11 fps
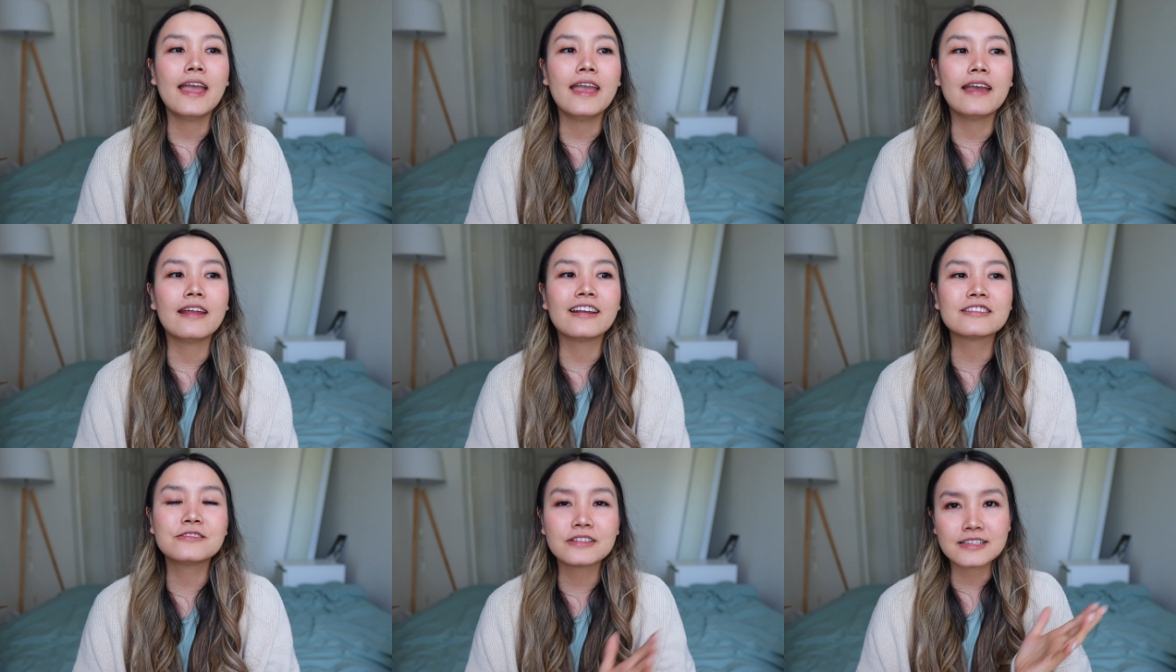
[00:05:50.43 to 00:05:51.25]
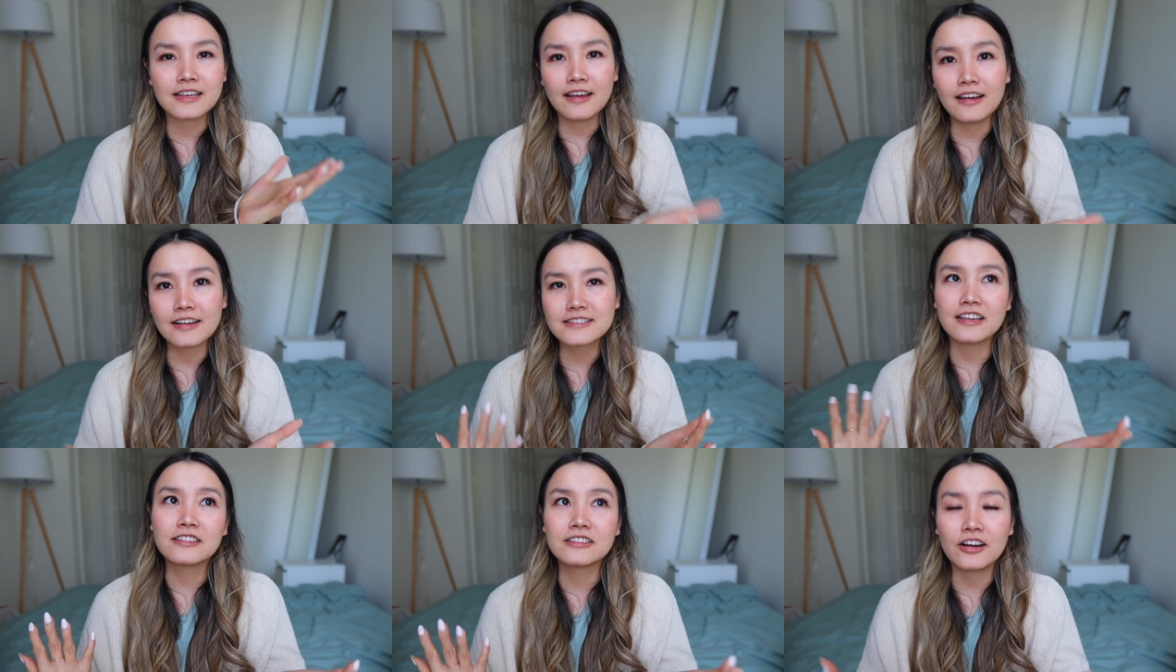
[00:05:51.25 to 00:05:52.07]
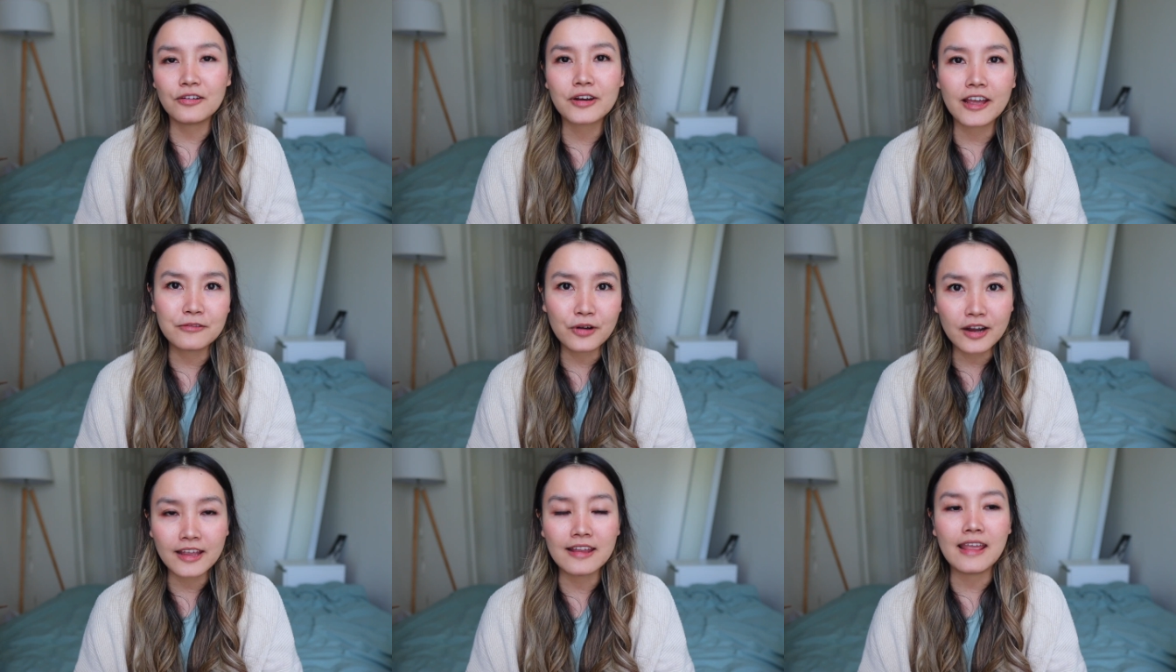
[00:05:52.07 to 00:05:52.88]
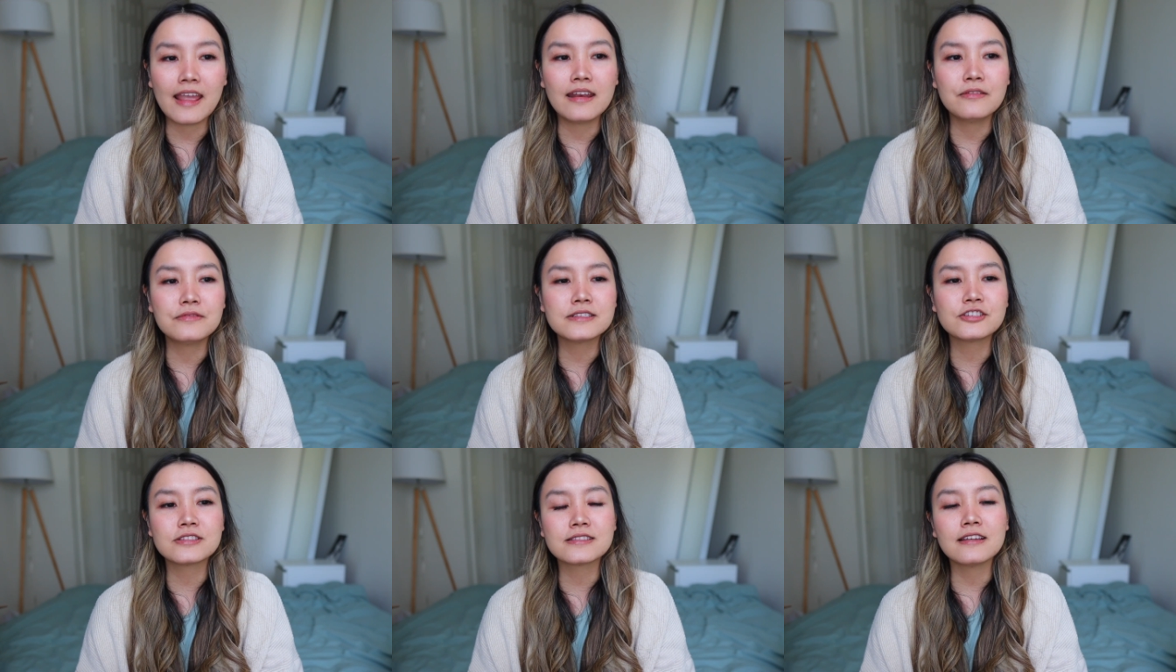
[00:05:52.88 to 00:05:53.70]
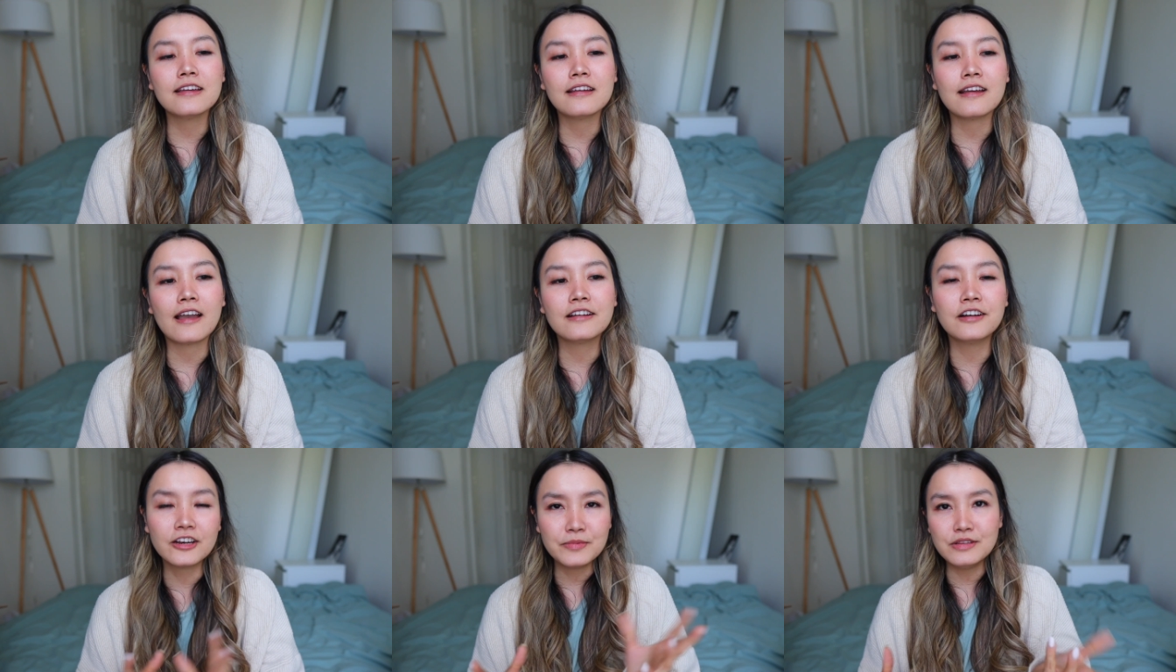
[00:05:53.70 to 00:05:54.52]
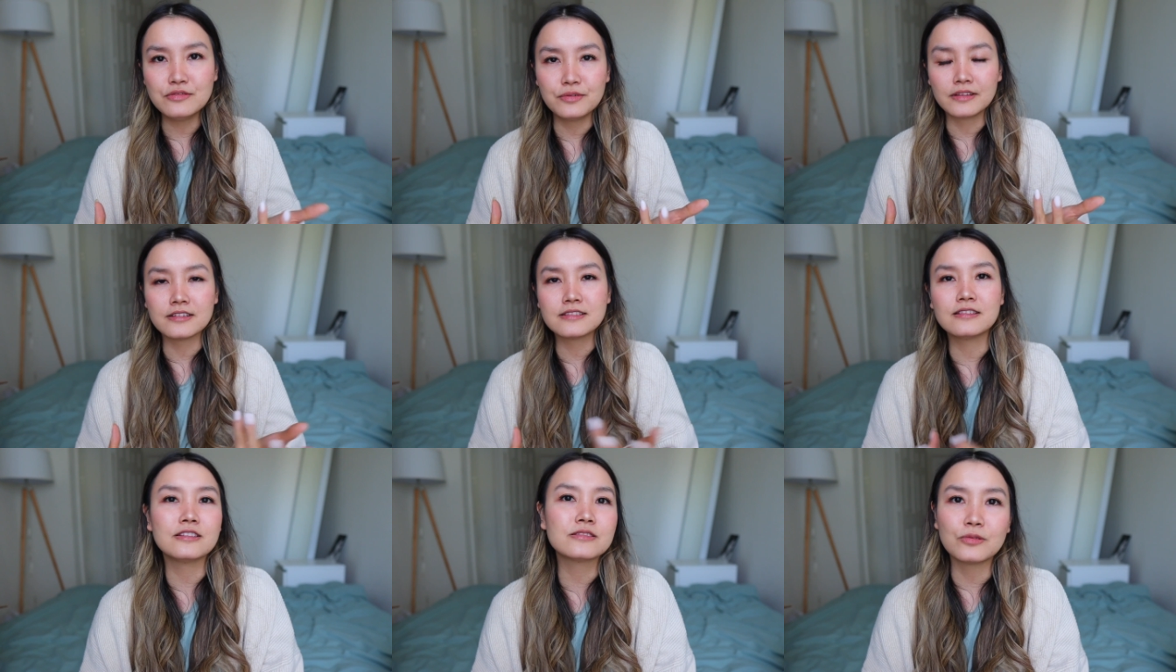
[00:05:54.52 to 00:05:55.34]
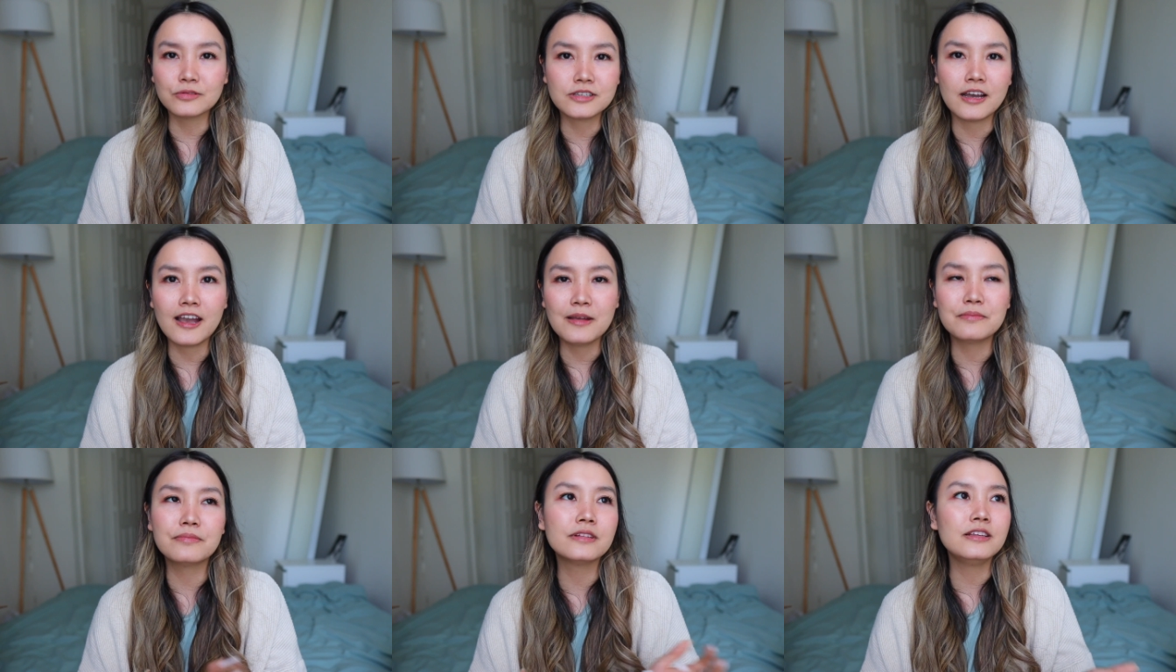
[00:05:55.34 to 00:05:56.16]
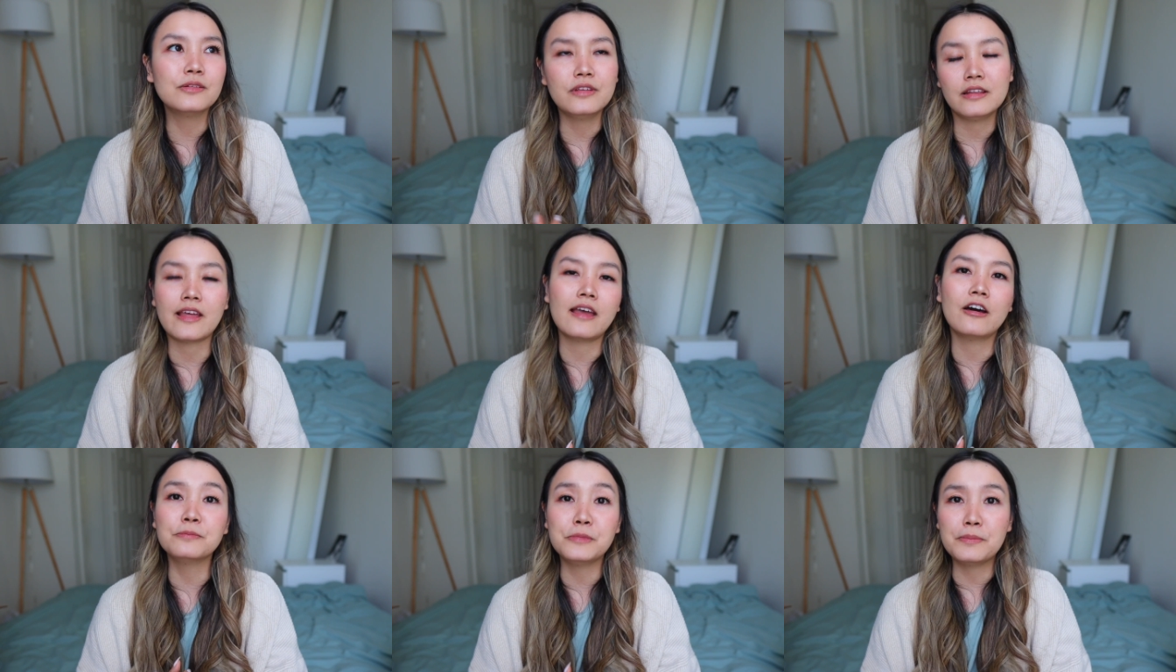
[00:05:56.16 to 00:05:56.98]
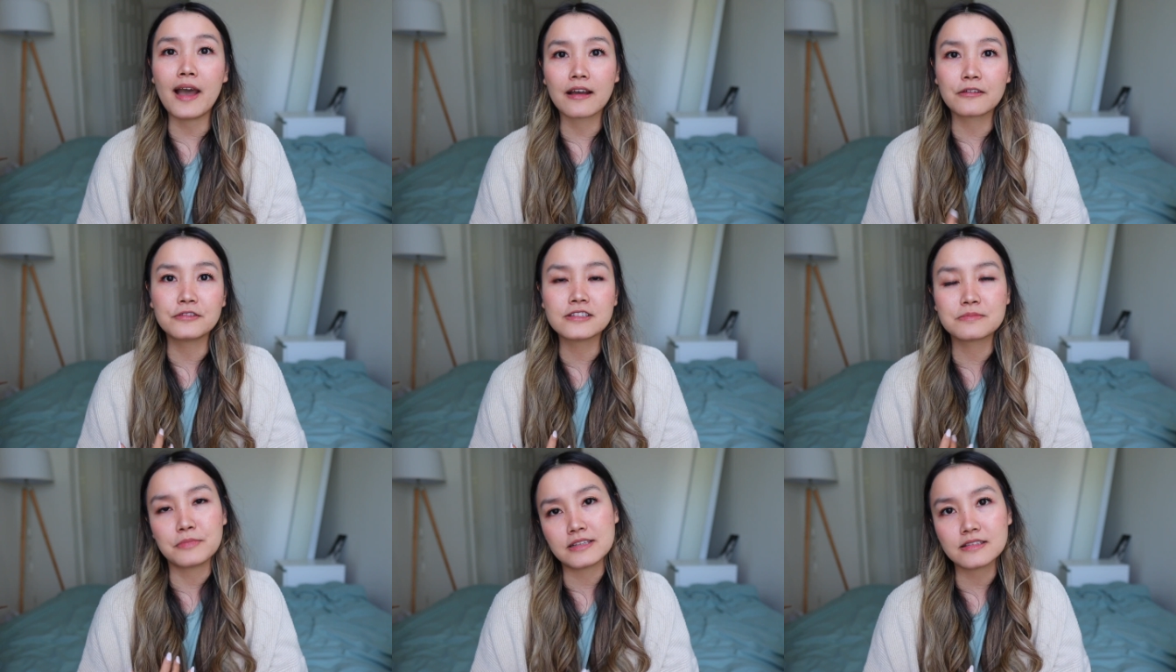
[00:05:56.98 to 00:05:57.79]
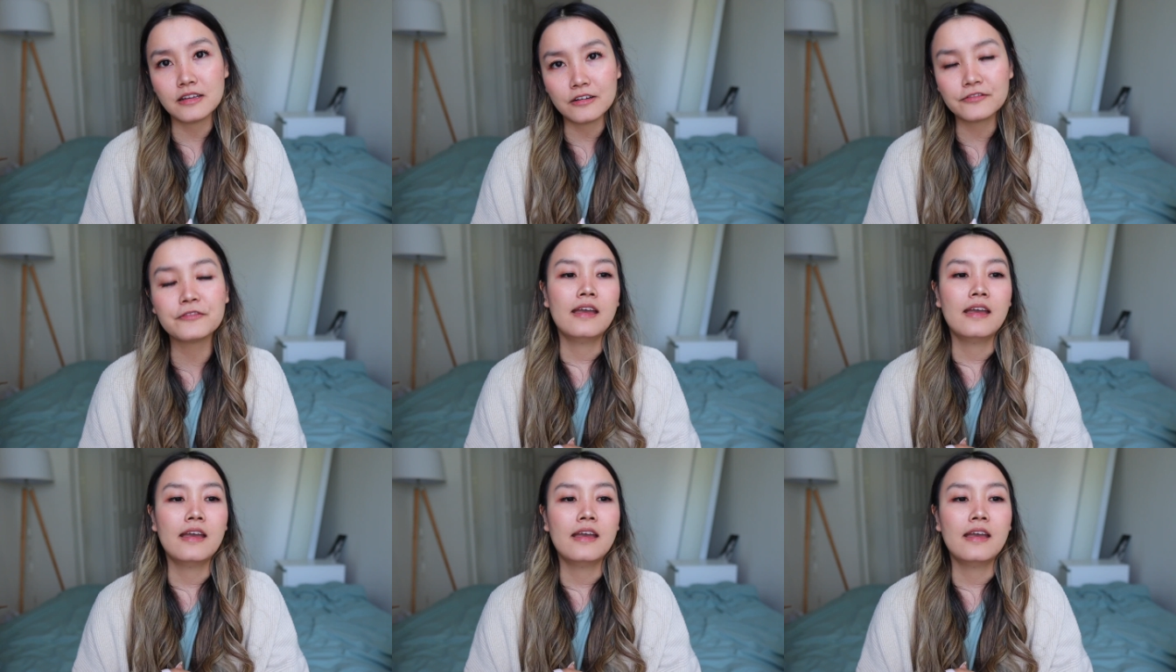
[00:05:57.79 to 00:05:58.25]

And as soon as I asked, I got what I wanted. And it was just like, I could have been doing this this whole time, but the only thing that held me back was myself.